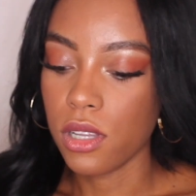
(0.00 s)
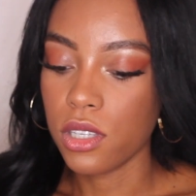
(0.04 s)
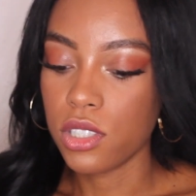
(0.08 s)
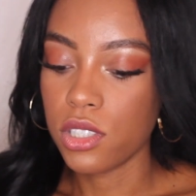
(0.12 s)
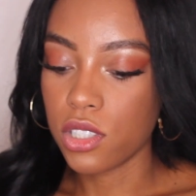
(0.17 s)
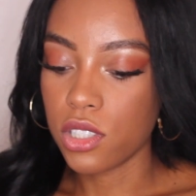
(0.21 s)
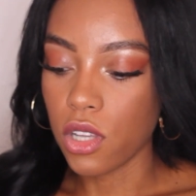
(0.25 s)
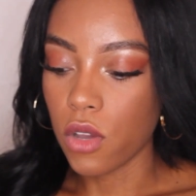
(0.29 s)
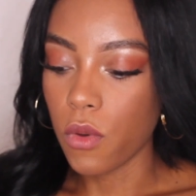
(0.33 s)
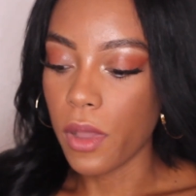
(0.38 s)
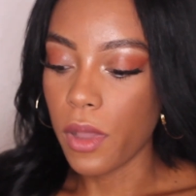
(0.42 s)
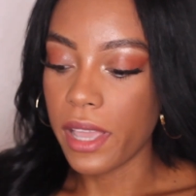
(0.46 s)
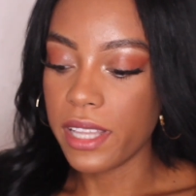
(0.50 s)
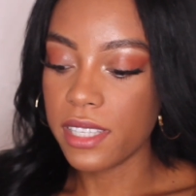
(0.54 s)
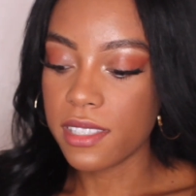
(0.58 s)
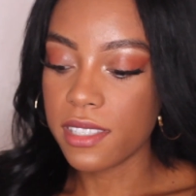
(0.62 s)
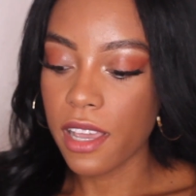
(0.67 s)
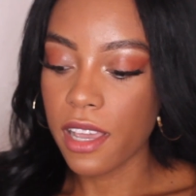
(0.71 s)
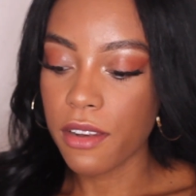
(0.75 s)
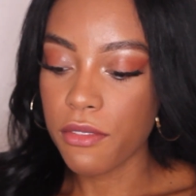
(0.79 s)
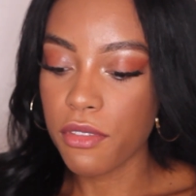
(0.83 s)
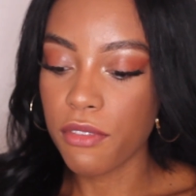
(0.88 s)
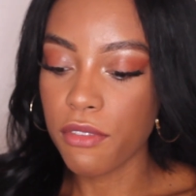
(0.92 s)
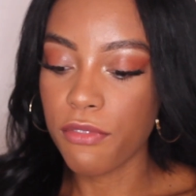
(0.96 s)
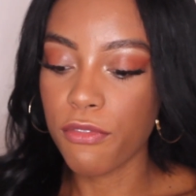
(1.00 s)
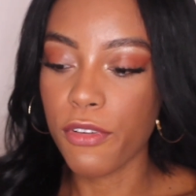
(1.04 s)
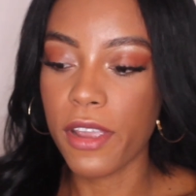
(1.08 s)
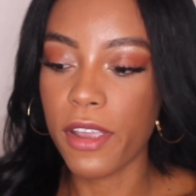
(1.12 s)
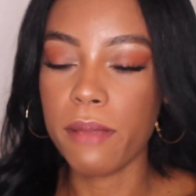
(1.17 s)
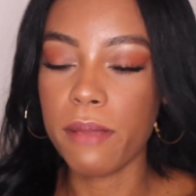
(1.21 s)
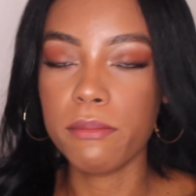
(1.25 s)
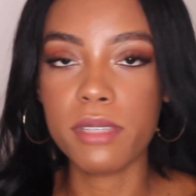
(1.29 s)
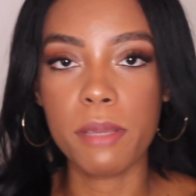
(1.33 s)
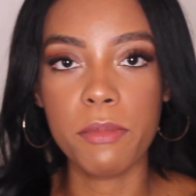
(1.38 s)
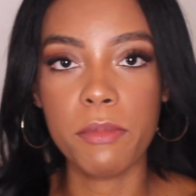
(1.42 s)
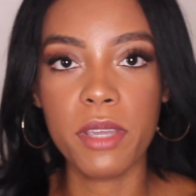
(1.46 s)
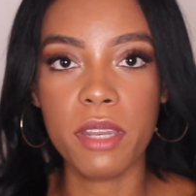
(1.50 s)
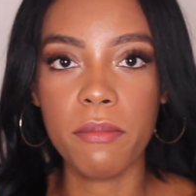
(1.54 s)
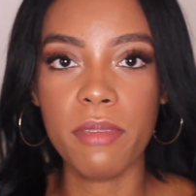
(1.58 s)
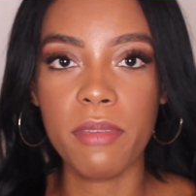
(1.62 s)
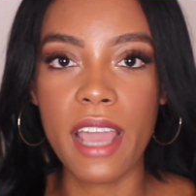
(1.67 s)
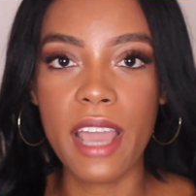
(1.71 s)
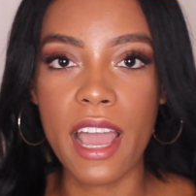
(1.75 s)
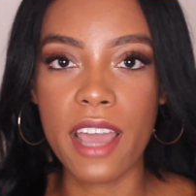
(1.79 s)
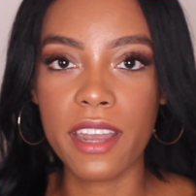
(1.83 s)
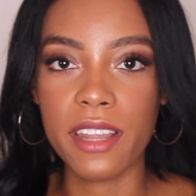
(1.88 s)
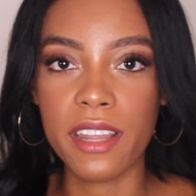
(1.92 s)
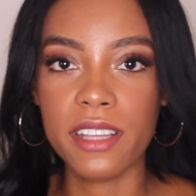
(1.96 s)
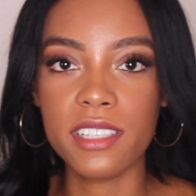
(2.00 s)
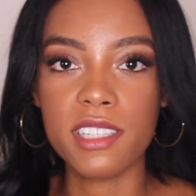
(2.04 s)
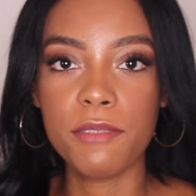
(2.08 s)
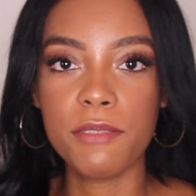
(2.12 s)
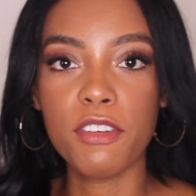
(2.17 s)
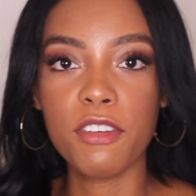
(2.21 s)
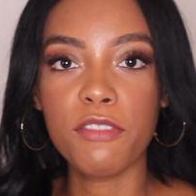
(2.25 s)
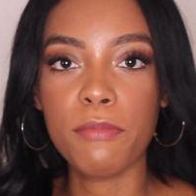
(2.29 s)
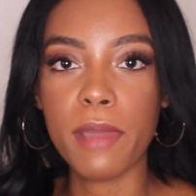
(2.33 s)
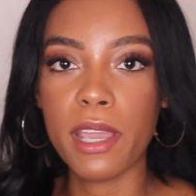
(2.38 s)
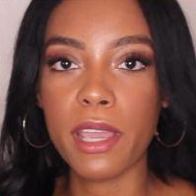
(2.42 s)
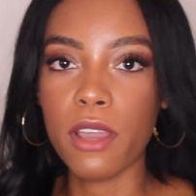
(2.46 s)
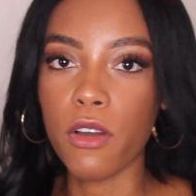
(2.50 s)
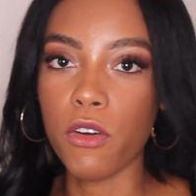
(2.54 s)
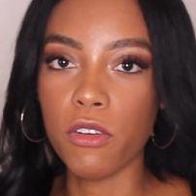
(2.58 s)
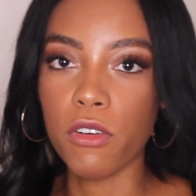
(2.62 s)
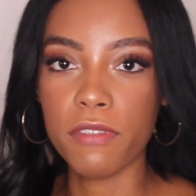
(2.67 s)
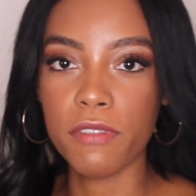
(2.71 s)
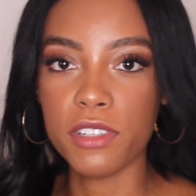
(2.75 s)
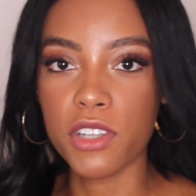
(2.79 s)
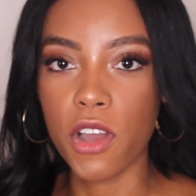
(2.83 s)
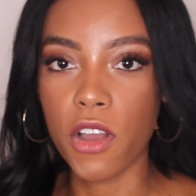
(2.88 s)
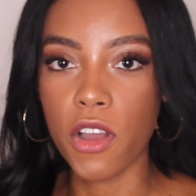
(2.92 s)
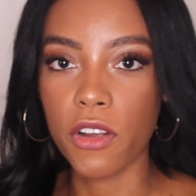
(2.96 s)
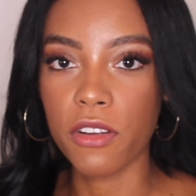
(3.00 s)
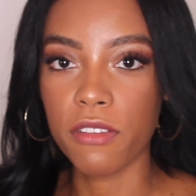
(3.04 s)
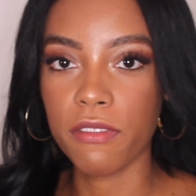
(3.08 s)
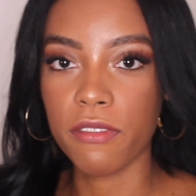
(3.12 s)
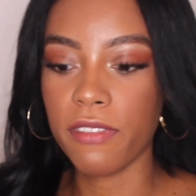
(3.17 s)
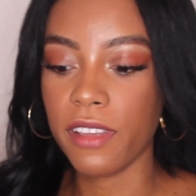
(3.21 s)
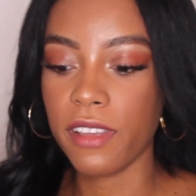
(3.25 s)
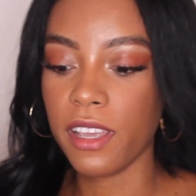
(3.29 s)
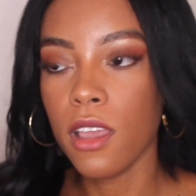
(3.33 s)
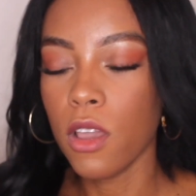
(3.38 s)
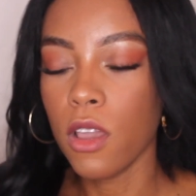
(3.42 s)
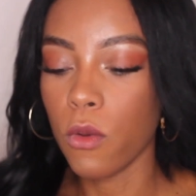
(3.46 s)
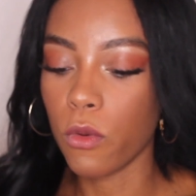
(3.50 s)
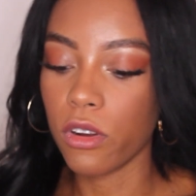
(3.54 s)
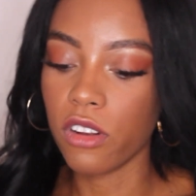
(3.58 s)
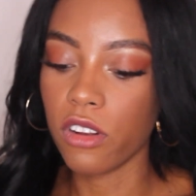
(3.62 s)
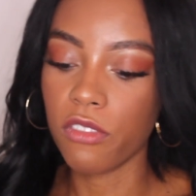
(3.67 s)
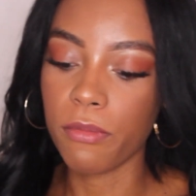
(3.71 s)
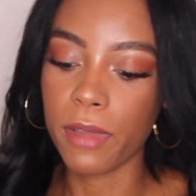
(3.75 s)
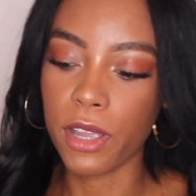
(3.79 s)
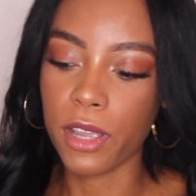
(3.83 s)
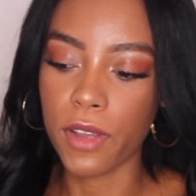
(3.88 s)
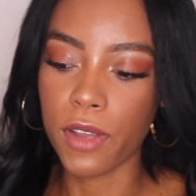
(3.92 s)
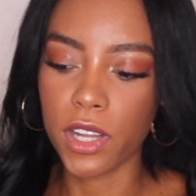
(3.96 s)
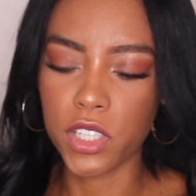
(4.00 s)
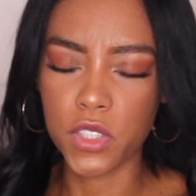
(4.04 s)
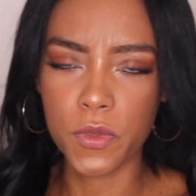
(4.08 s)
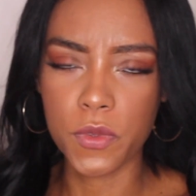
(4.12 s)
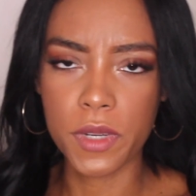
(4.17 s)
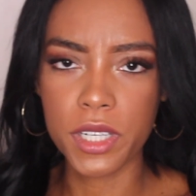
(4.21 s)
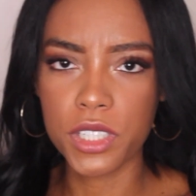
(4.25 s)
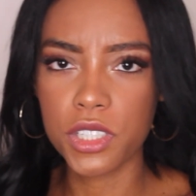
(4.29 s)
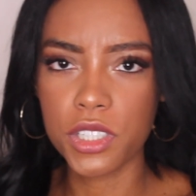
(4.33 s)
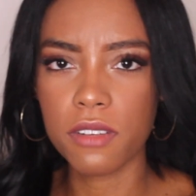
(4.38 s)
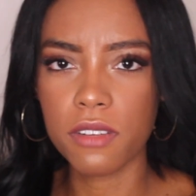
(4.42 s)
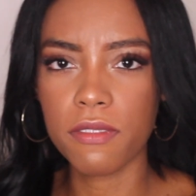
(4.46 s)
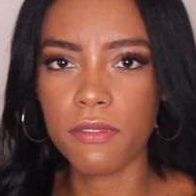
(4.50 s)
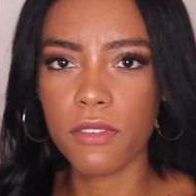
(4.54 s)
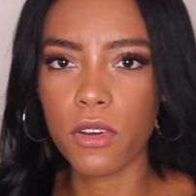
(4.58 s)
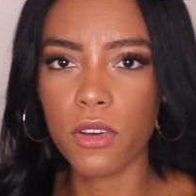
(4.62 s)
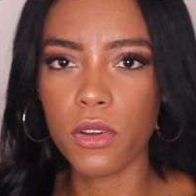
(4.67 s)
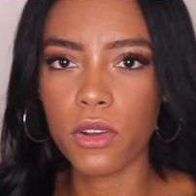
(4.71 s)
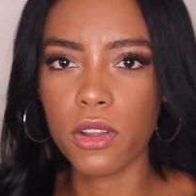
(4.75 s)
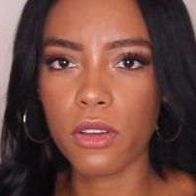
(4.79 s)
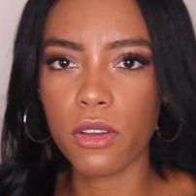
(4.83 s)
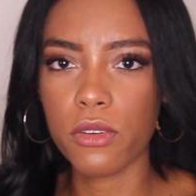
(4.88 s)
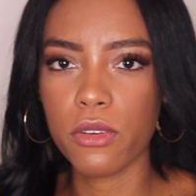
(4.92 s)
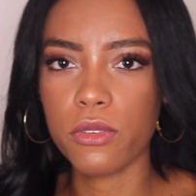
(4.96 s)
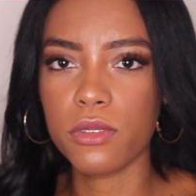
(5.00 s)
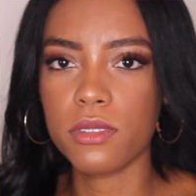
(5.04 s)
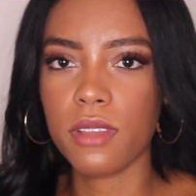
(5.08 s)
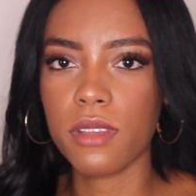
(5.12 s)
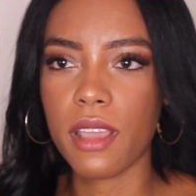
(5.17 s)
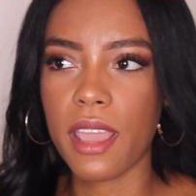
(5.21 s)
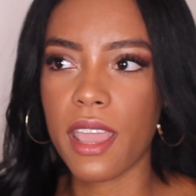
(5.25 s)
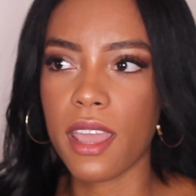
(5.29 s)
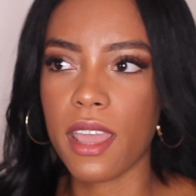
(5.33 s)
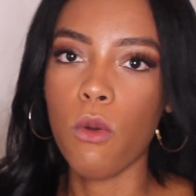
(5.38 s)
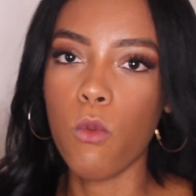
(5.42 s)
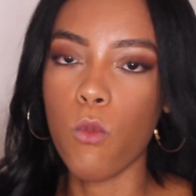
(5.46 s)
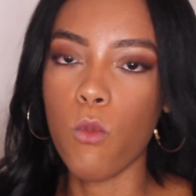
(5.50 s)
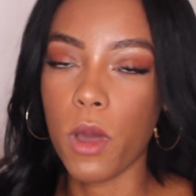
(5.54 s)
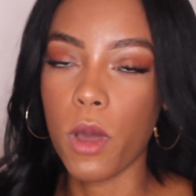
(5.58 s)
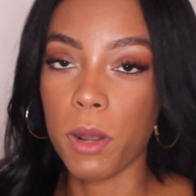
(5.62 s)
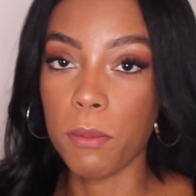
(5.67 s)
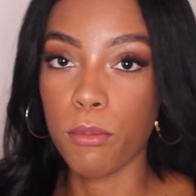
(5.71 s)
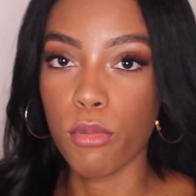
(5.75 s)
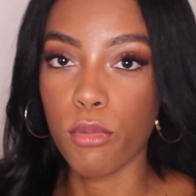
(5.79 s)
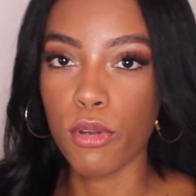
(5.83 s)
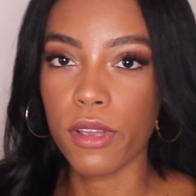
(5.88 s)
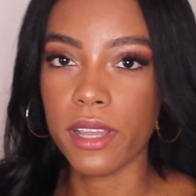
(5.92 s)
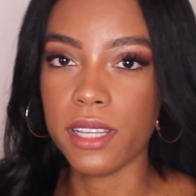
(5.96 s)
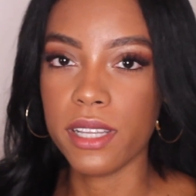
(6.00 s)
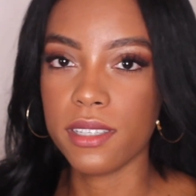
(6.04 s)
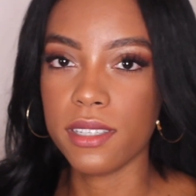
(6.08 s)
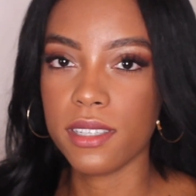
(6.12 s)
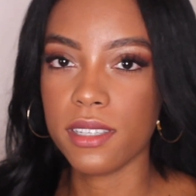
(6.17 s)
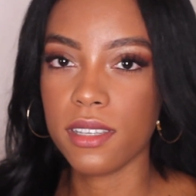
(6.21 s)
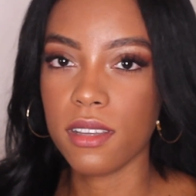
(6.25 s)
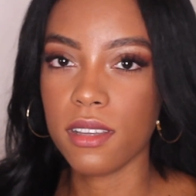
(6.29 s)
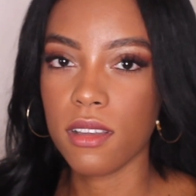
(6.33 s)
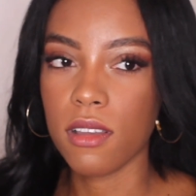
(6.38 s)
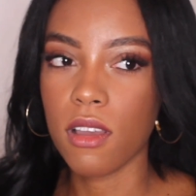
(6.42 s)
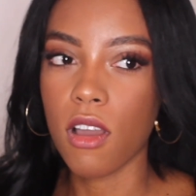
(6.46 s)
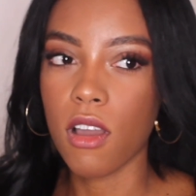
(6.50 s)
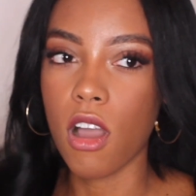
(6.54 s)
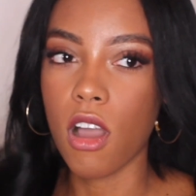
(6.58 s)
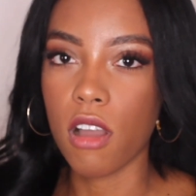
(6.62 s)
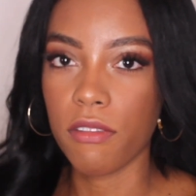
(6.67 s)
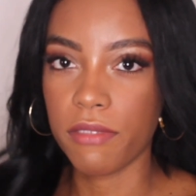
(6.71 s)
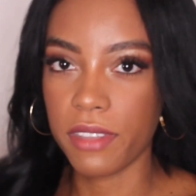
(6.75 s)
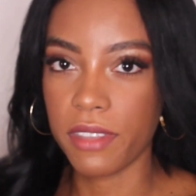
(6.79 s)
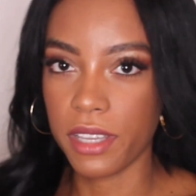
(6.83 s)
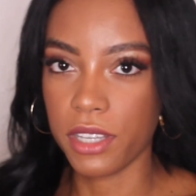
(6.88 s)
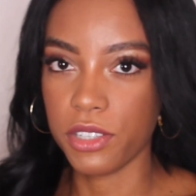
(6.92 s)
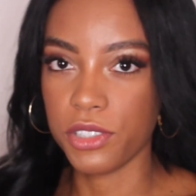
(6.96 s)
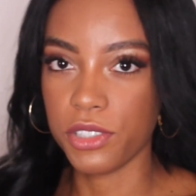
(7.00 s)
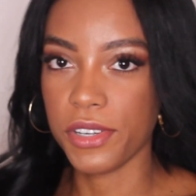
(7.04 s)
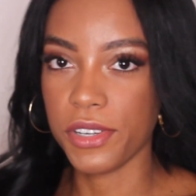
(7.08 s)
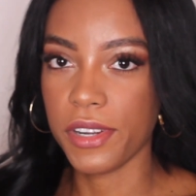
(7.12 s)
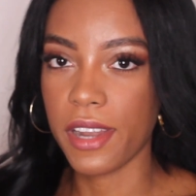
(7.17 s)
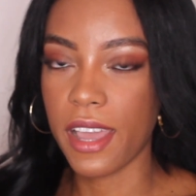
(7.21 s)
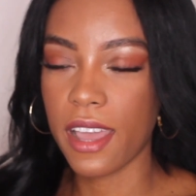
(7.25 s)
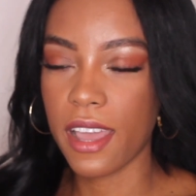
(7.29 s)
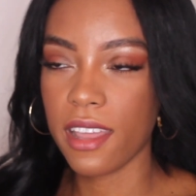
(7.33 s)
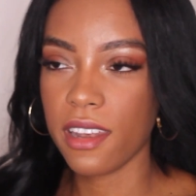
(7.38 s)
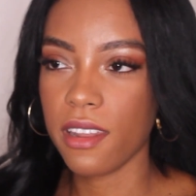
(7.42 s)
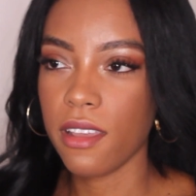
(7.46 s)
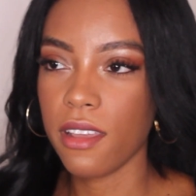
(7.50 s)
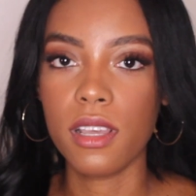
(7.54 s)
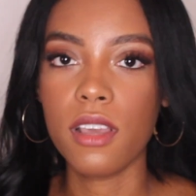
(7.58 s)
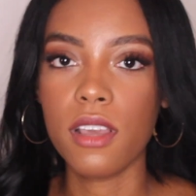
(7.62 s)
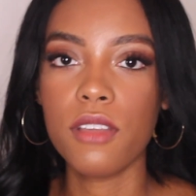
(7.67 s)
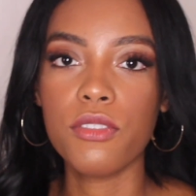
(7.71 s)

So inside of the frames, I'm going to be adding some of my own photography, one of my graduation photos, and one print off the internet.